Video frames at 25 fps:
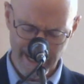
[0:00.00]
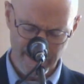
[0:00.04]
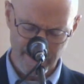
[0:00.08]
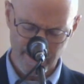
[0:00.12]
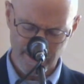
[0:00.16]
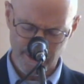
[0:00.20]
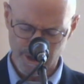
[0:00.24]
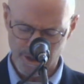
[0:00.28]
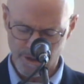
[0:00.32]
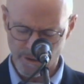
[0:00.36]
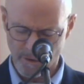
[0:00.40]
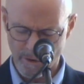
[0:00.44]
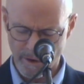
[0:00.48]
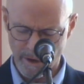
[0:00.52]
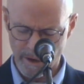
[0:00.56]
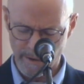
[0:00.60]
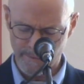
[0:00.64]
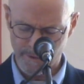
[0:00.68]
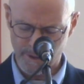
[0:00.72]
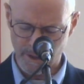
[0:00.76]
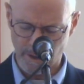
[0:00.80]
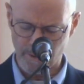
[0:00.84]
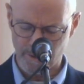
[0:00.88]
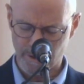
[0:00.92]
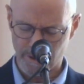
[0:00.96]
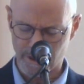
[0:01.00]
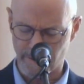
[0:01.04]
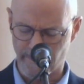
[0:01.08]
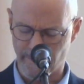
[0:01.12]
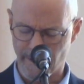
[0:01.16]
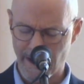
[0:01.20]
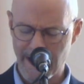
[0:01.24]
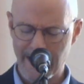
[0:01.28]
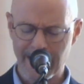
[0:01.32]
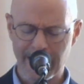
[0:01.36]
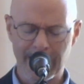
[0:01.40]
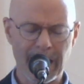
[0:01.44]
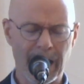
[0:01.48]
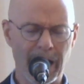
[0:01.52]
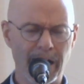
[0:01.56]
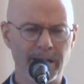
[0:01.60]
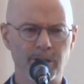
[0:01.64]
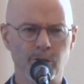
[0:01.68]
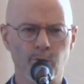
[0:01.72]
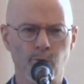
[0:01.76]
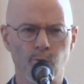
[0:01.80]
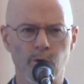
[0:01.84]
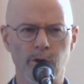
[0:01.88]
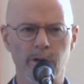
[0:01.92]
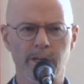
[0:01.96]
in the story of Joseph. God
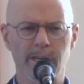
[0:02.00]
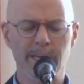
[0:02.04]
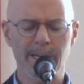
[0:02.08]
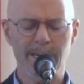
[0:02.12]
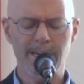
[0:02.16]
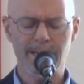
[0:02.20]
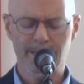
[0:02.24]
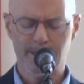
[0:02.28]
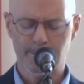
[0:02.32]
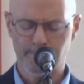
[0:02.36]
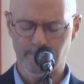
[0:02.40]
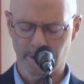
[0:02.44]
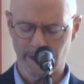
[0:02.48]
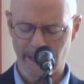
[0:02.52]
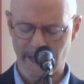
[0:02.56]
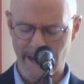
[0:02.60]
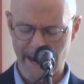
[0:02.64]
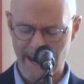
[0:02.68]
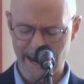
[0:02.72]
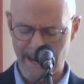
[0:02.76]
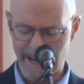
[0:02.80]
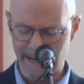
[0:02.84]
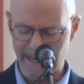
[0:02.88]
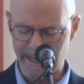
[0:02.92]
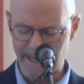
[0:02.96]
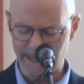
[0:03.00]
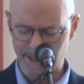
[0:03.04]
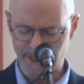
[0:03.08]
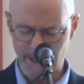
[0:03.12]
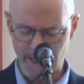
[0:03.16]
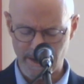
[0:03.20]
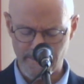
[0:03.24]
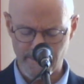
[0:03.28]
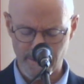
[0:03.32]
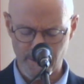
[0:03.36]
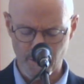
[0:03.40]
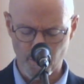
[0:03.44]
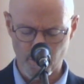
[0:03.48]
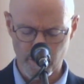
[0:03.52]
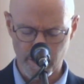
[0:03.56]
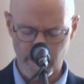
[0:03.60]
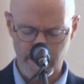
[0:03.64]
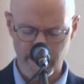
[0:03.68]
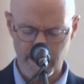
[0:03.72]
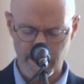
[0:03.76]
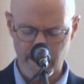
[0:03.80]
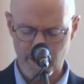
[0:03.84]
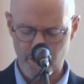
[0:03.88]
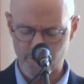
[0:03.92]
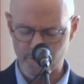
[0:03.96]
is working his plan. He is even
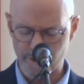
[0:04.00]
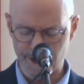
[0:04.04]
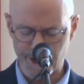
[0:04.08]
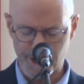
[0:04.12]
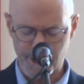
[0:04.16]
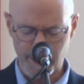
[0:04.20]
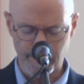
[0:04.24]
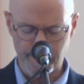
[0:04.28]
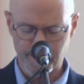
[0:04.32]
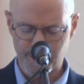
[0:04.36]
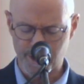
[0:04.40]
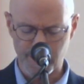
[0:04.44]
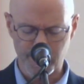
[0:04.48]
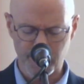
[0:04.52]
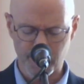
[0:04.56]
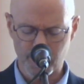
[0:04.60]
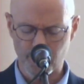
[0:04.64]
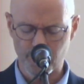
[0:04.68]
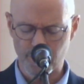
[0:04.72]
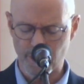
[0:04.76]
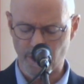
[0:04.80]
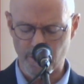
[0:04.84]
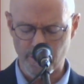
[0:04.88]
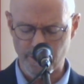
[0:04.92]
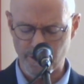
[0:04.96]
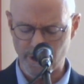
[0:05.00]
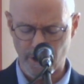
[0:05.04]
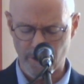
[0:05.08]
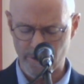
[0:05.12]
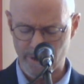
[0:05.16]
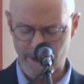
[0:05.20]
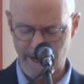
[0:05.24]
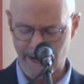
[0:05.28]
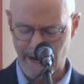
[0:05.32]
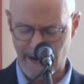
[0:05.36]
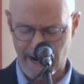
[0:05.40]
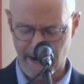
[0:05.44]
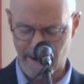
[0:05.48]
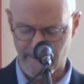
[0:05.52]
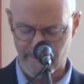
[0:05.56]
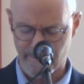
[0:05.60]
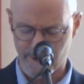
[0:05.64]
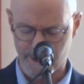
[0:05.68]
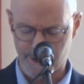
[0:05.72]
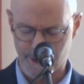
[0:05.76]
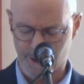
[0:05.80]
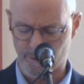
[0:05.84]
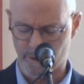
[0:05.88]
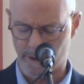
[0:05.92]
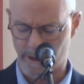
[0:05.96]
working through Egyptians who don't know the God of
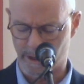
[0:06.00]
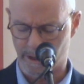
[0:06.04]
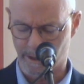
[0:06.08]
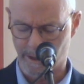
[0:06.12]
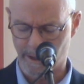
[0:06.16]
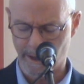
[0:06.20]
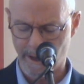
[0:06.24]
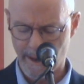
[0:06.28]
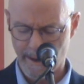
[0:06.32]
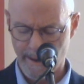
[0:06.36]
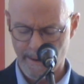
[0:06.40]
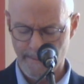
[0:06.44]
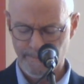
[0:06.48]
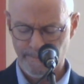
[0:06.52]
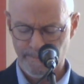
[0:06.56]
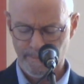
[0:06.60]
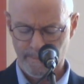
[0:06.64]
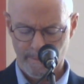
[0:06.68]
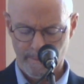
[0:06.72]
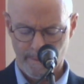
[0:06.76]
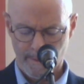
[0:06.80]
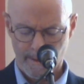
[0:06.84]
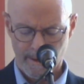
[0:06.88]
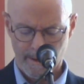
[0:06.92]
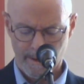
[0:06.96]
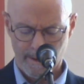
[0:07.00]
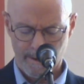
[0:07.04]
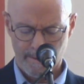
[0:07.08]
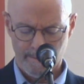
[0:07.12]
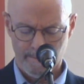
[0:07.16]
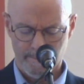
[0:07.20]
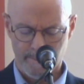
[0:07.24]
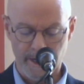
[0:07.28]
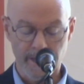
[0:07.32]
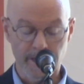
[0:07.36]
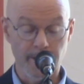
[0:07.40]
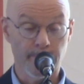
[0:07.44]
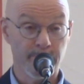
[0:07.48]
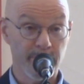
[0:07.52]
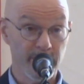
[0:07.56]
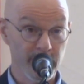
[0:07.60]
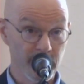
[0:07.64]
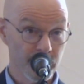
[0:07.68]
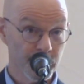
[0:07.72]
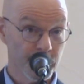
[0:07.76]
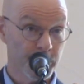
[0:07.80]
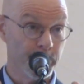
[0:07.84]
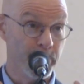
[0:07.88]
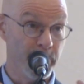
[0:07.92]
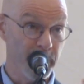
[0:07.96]
Israel. But he
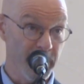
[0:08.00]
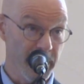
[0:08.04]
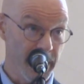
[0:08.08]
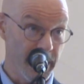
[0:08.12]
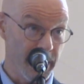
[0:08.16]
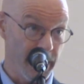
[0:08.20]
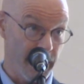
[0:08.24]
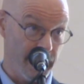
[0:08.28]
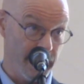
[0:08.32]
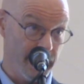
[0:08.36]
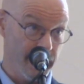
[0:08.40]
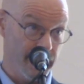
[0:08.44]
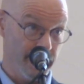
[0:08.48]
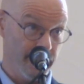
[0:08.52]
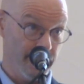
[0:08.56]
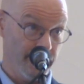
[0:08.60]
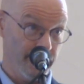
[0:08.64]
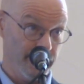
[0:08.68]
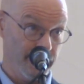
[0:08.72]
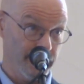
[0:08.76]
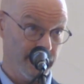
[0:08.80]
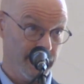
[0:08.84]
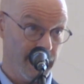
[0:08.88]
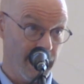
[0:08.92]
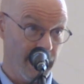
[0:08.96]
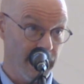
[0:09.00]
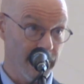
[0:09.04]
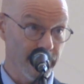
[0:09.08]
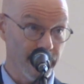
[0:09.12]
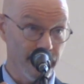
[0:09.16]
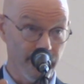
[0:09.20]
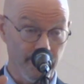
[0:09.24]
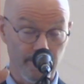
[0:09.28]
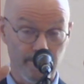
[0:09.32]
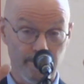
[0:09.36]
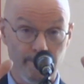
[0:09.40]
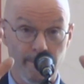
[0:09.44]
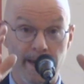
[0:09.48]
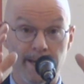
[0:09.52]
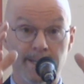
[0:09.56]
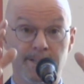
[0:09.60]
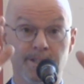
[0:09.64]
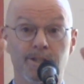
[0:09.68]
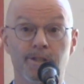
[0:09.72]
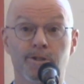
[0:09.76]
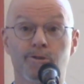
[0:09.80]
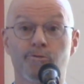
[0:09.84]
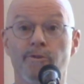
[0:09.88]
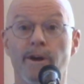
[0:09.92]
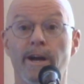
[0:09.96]
appears big, kind of makes
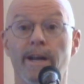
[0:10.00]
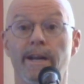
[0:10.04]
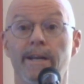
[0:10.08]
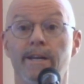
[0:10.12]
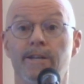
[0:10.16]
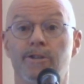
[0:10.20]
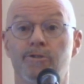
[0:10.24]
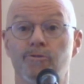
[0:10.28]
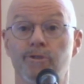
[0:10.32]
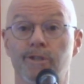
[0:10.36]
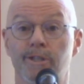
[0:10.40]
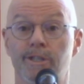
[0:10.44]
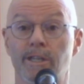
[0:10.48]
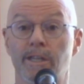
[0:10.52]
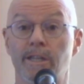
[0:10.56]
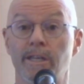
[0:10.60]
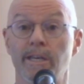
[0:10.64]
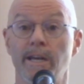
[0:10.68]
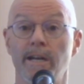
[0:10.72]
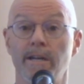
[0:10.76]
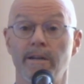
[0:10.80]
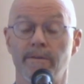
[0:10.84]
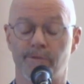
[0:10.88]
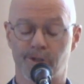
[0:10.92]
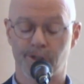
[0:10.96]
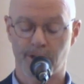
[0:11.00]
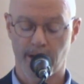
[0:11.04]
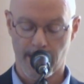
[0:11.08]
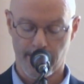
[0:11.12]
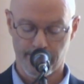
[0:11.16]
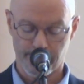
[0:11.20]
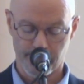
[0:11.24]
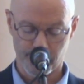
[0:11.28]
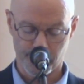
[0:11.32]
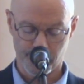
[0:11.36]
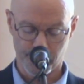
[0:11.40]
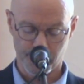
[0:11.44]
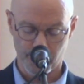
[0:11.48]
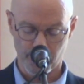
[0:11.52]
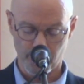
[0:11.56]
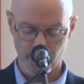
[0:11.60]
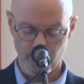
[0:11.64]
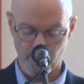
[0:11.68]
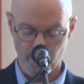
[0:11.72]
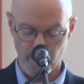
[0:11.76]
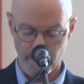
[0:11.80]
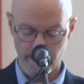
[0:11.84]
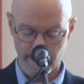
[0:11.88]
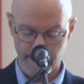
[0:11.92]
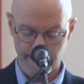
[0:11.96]
his grand entrance at the end of chapter
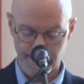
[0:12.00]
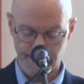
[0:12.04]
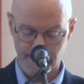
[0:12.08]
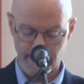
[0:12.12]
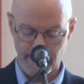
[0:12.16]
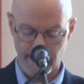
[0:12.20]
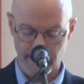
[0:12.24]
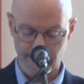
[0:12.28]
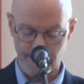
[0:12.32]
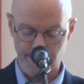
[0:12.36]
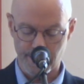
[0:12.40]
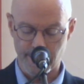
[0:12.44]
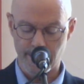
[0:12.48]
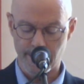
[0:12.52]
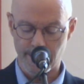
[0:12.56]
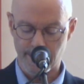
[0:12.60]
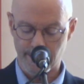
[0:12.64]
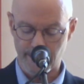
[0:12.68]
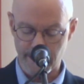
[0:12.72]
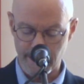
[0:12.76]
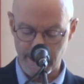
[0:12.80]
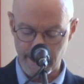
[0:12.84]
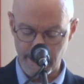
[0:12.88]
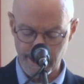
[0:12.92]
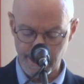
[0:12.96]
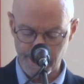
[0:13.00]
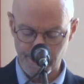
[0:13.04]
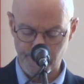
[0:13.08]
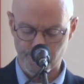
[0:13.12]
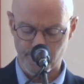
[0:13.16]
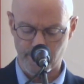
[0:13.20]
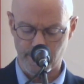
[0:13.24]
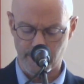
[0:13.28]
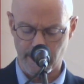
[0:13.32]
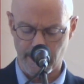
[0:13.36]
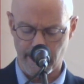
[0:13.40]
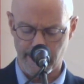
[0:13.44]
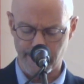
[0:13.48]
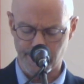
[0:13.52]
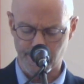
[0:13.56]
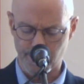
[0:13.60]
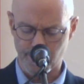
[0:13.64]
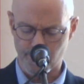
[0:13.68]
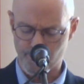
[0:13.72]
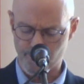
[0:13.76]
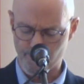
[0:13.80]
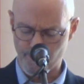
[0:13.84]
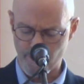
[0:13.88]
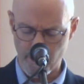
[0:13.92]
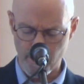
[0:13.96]
2 when it says that the Israelites
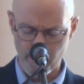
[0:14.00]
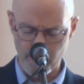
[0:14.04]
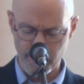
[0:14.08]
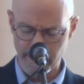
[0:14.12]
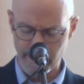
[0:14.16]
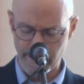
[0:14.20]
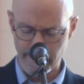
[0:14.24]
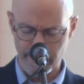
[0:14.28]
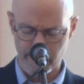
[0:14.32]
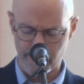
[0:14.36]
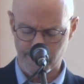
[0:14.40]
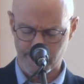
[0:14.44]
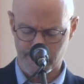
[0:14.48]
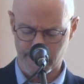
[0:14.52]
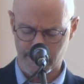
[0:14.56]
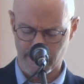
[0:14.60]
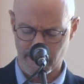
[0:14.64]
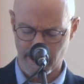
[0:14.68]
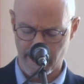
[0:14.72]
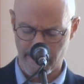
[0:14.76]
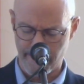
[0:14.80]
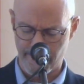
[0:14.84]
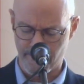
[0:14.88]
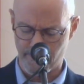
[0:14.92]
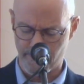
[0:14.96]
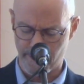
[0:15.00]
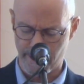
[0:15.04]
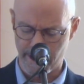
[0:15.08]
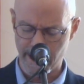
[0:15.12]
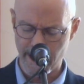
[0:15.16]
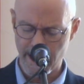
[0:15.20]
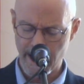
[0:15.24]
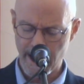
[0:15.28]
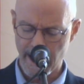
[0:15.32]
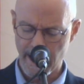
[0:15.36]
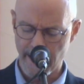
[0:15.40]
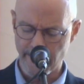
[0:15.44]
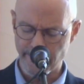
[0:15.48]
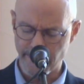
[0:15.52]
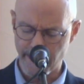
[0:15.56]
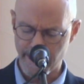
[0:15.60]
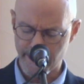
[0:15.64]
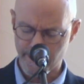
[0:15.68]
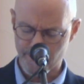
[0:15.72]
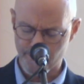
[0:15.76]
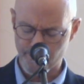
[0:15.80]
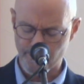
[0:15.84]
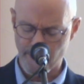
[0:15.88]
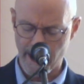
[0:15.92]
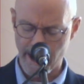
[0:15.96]
groaned in their slavery and they
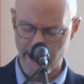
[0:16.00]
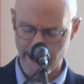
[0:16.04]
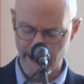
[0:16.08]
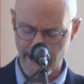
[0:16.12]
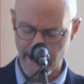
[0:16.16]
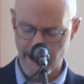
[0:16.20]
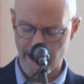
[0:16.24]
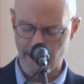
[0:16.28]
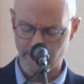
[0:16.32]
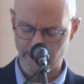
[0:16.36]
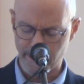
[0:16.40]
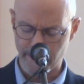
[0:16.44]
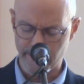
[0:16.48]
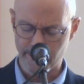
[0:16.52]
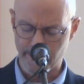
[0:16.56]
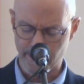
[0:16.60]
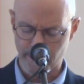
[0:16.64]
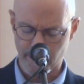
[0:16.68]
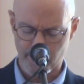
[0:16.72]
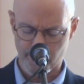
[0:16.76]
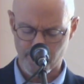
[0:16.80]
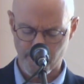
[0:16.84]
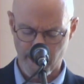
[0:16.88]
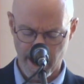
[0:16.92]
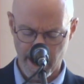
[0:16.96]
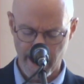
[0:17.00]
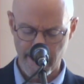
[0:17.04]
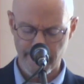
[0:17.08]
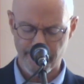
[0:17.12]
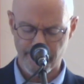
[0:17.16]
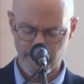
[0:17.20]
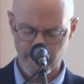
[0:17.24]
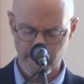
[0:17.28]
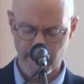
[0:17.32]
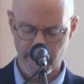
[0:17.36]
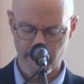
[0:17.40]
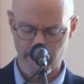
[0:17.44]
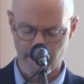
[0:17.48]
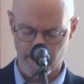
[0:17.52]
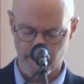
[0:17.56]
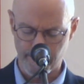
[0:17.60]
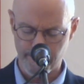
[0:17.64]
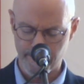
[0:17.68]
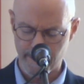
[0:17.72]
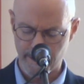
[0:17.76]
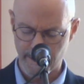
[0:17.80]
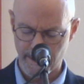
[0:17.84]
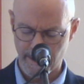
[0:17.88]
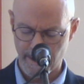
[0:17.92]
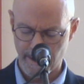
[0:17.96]
cried out, and their cry for
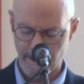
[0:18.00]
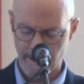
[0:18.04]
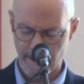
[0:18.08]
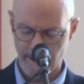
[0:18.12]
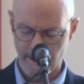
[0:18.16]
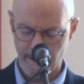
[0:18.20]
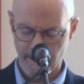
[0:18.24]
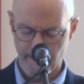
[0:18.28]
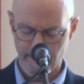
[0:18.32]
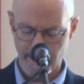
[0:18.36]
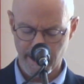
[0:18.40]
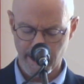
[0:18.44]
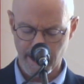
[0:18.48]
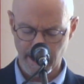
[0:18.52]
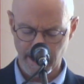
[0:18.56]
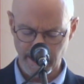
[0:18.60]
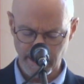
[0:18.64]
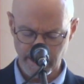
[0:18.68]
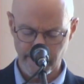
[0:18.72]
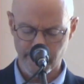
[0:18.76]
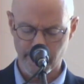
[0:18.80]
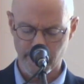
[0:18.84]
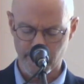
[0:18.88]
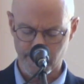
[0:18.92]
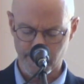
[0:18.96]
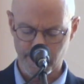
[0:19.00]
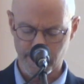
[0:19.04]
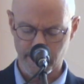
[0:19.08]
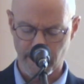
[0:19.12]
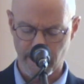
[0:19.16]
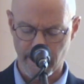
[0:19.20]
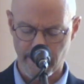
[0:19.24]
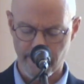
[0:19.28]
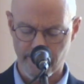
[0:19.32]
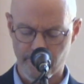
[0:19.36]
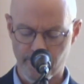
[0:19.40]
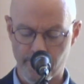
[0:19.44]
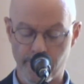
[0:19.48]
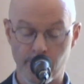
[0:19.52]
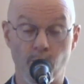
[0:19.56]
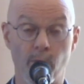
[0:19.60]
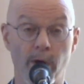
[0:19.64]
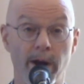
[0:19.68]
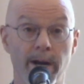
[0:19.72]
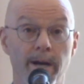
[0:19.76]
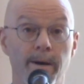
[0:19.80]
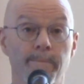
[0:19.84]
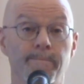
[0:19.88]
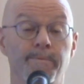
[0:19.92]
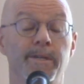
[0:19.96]
help because of their slavery
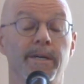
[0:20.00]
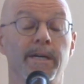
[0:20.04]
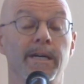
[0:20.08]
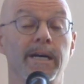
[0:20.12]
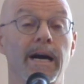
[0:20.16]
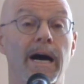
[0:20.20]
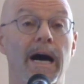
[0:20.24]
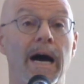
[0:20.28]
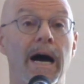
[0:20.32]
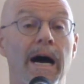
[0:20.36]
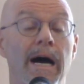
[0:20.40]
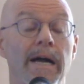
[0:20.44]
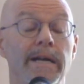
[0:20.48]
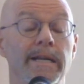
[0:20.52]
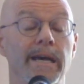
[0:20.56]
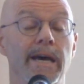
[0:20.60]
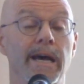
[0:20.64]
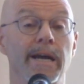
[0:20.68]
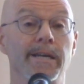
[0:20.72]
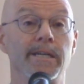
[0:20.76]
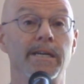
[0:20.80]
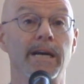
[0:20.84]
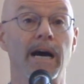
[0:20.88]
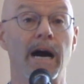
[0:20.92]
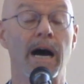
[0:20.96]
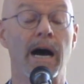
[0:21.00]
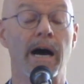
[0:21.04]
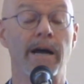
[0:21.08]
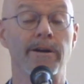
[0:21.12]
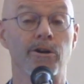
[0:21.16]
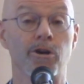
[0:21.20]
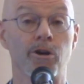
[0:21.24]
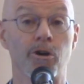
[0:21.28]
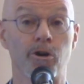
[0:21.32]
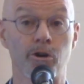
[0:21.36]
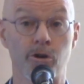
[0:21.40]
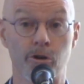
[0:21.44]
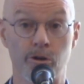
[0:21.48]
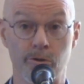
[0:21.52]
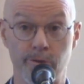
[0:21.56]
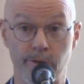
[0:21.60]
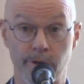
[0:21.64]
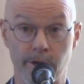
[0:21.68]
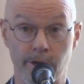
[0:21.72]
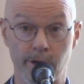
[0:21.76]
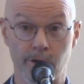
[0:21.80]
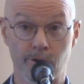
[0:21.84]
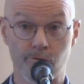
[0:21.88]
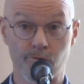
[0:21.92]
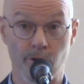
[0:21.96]
went up to God, and God heard
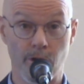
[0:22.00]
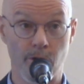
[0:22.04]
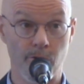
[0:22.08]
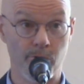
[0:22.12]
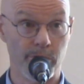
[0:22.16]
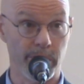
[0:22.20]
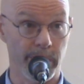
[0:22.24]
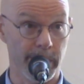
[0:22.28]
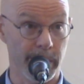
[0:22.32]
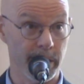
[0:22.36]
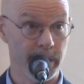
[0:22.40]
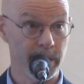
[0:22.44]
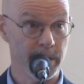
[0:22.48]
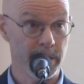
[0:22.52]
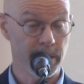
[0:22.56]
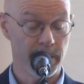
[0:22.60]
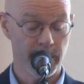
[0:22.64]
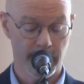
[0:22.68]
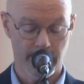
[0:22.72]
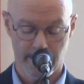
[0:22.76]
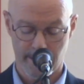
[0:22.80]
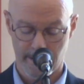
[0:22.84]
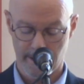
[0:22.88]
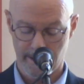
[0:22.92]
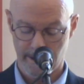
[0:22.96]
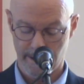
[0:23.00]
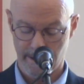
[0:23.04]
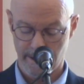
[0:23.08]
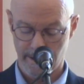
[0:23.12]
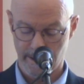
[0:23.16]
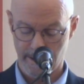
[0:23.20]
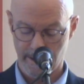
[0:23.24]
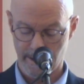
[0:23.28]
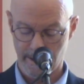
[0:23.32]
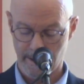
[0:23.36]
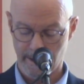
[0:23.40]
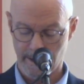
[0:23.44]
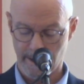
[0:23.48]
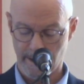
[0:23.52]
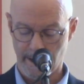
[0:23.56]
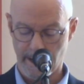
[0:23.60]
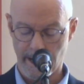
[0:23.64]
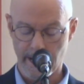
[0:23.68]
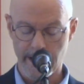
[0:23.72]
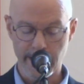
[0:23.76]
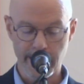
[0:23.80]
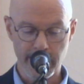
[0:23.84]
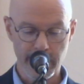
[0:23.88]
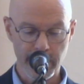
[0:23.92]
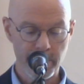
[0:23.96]
their groaning,
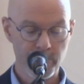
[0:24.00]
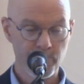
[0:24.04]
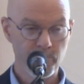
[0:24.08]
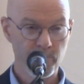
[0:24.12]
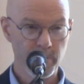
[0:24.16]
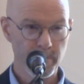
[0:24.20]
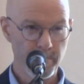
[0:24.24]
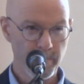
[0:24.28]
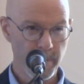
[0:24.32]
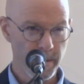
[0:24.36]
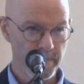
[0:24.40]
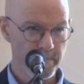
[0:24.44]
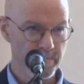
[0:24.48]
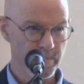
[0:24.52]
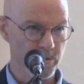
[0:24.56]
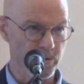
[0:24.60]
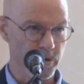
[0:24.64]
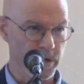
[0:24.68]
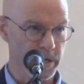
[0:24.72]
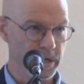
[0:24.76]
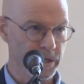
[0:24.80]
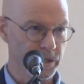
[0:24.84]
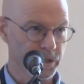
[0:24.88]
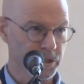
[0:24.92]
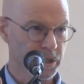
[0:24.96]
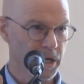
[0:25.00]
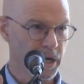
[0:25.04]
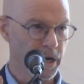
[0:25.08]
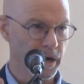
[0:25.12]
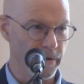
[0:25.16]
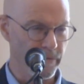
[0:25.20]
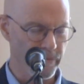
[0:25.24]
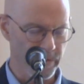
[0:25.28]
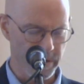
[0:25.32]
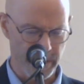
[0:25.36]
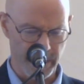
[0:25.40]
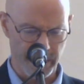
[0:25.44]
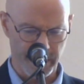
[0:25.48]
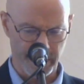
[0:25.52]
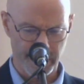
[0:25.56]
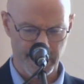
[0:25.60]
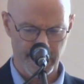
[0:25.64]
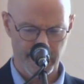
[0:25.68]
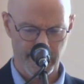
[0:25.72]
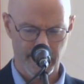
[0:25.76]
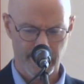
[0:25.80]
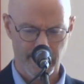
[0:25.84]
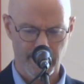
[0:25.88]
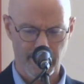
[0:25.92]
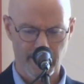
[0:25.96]
and he remembered his covenant